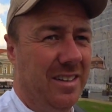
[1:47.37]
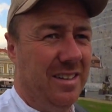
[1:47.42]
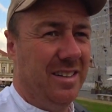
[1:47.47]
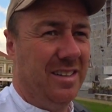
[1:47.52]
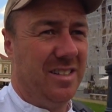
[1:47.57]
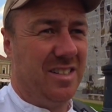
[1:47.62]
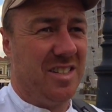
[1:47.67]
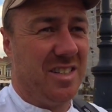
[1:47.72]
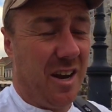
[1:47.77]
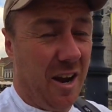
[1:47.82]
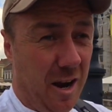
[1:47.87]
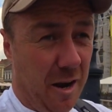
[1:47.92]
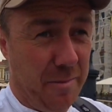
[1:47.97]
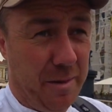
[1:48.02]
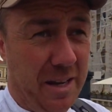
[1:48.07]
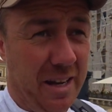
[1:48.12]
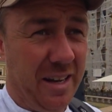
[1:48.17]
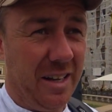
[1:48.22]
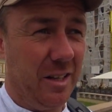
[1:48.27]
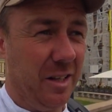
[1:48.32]

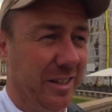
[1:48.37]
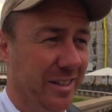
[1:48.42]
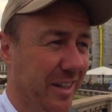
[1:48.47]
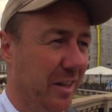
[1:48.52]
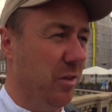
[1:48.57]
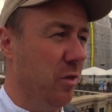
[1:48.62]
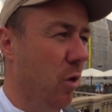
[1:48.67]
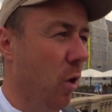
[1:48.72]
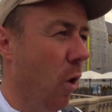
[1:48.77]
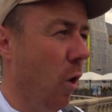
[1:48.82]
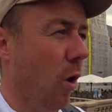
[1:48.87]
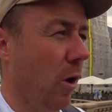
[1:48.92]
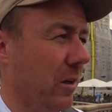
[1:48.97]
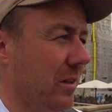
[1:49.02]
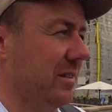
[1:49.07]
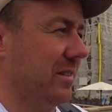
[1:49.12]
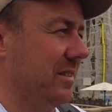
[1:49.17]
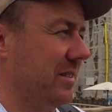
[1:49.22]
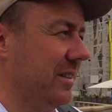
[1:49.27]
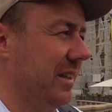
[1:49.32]
Serbia, like the
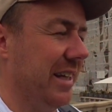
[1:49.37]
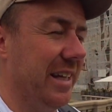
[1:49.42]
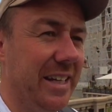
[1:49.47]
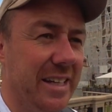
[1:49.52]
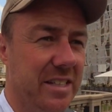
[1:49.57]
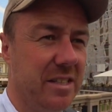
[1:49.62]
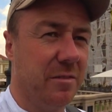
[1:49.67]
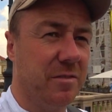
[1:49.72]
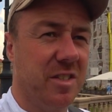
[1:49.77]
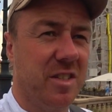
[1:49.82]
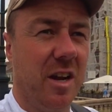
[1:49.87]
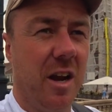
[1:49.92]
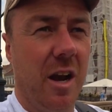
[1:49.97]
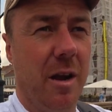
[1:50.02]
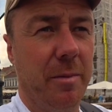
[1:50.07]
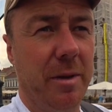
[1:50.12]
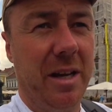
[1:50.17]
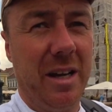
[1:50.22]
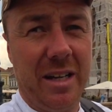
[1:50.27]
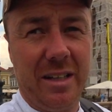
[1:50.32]
northeast of
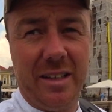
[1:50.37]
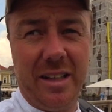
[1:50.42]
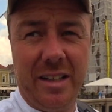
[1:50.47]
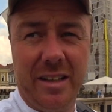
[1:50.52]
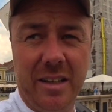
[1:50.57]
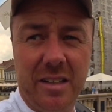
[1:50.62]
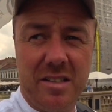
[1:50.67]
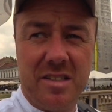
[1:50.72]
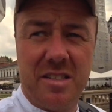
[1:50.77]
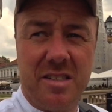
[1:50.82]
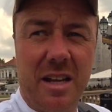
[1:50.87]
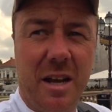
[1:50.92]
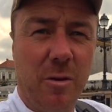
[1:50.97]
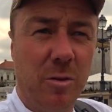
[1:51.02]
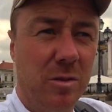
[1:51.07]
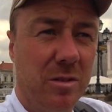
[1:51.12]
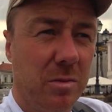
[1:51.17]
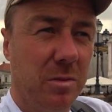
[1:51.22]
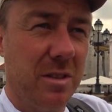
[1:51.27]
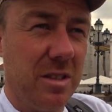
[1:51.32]
Serbia, and then the
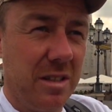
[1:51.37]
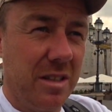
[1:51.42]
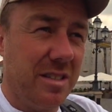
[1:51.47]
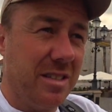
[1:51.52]
south, is it the